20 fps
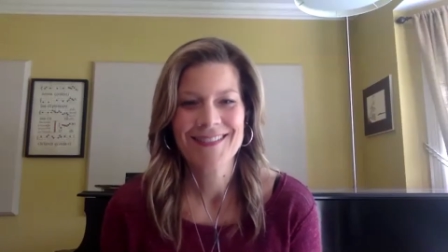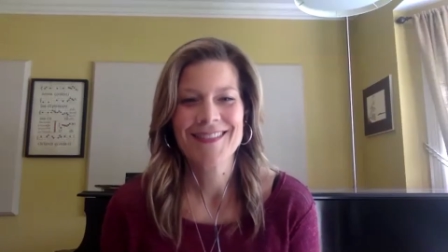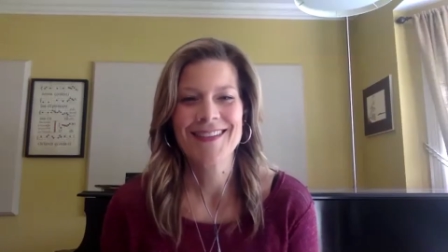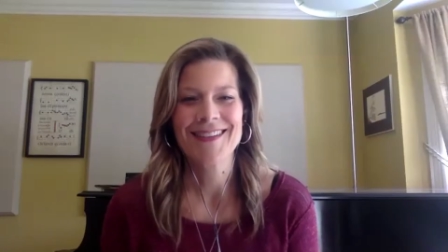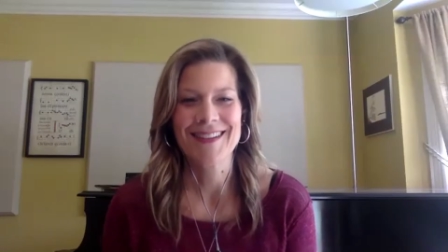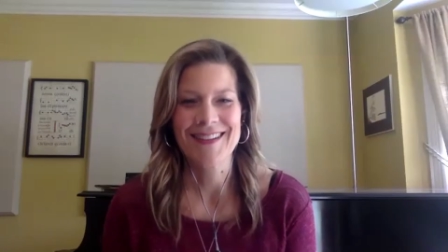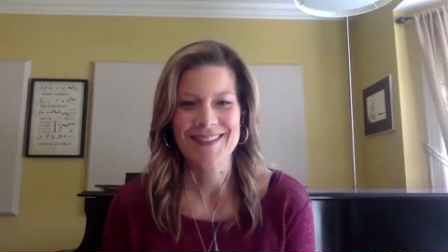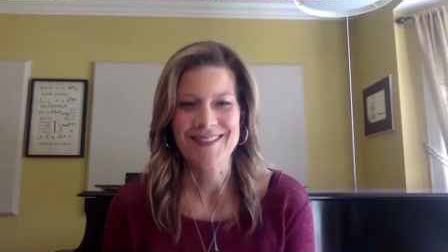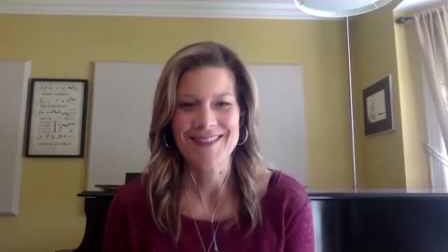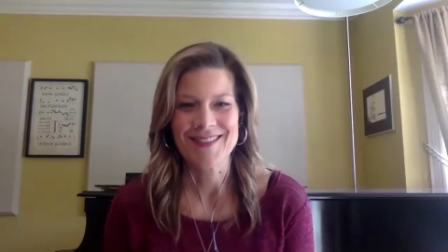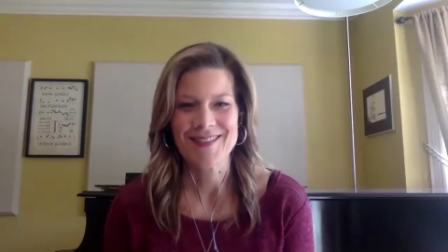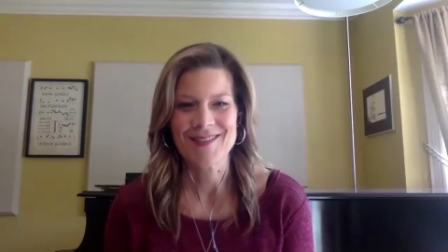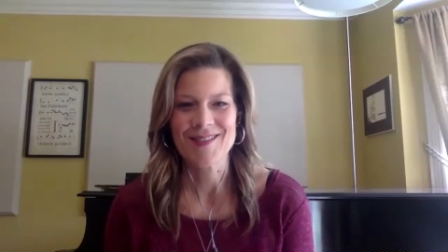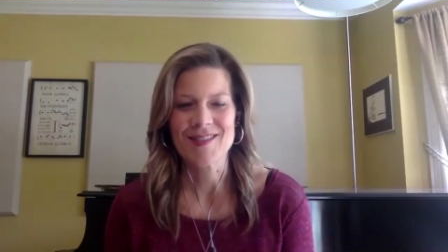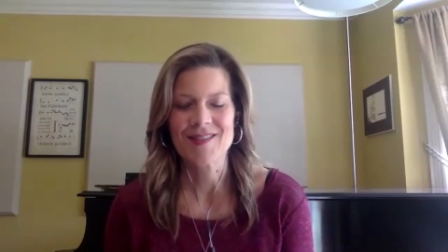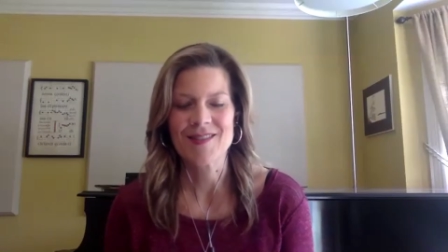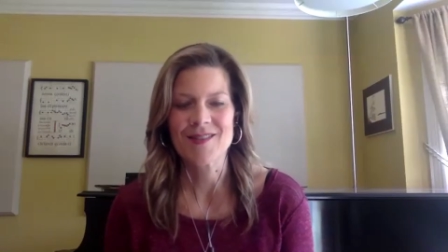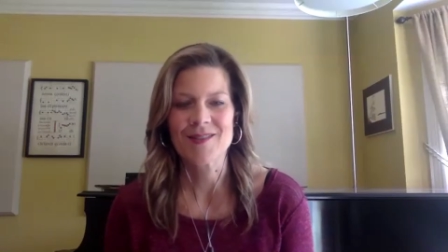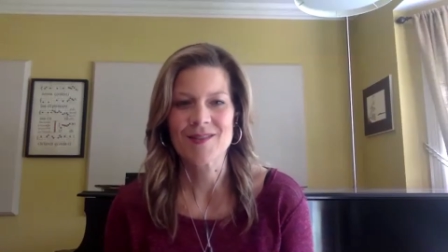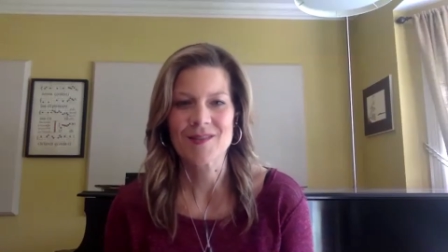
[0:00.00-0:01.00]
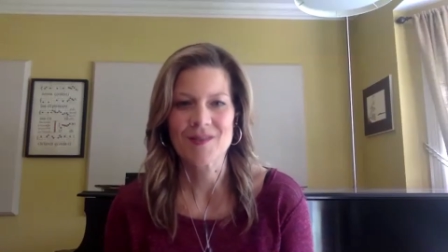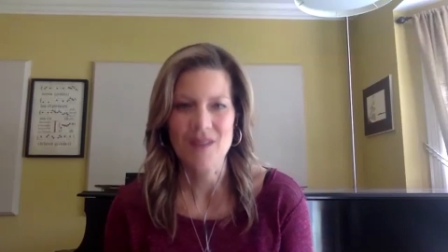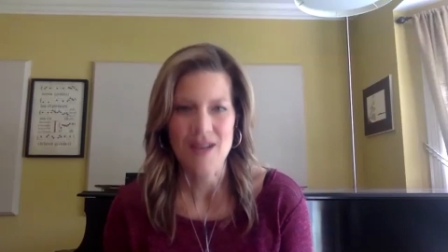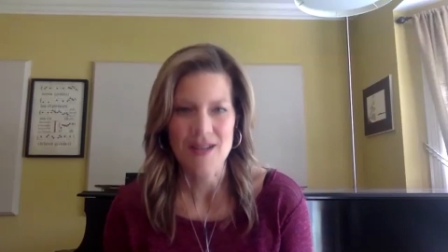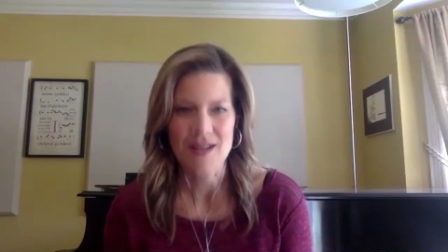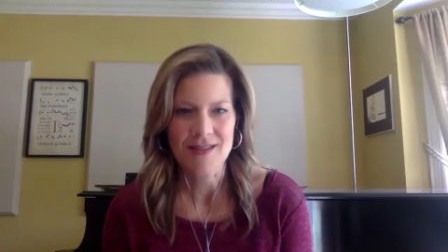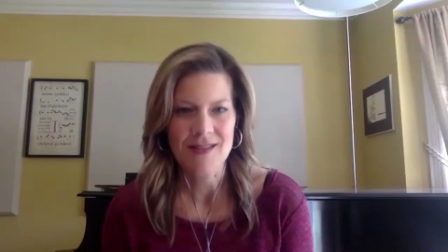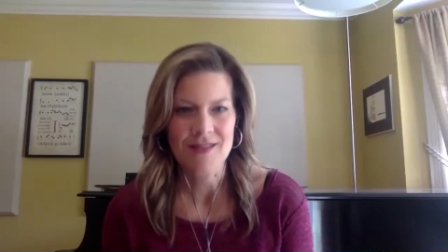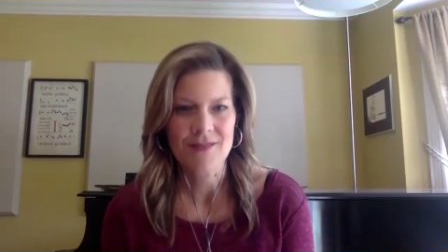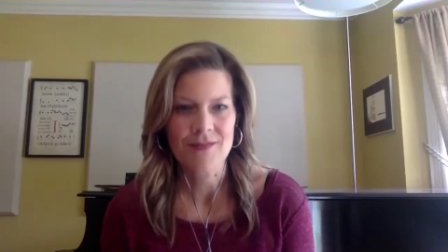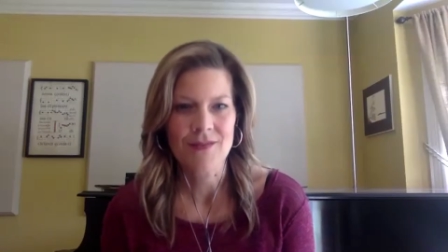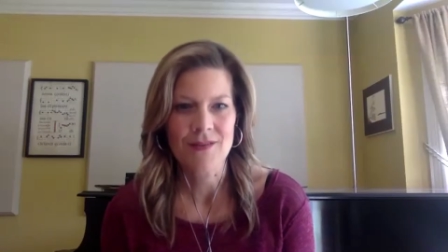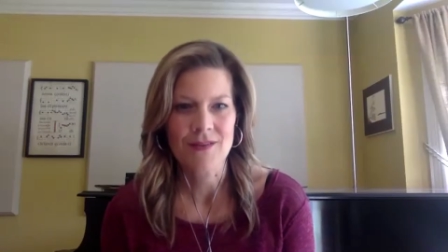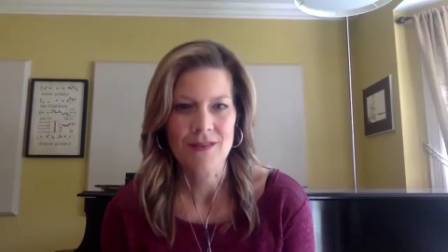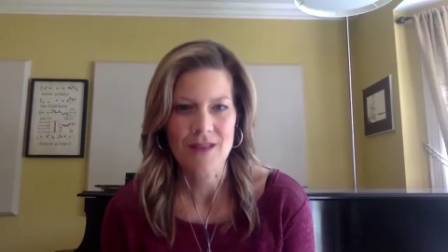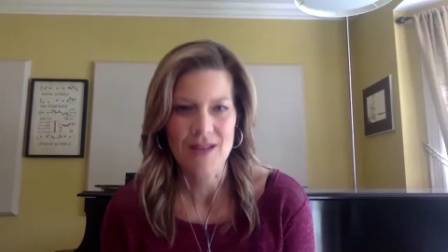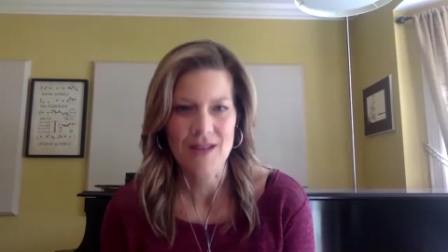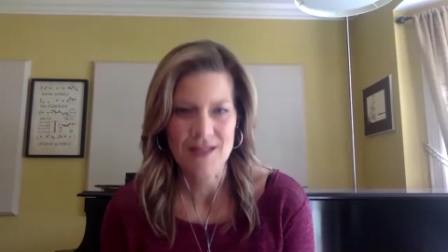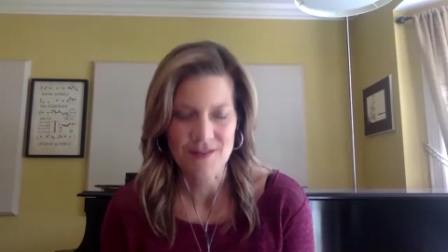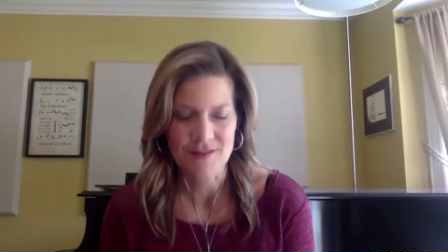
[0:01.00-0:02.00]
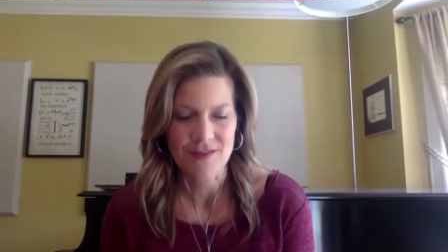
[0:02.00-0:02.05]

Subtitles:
You know, there's lots of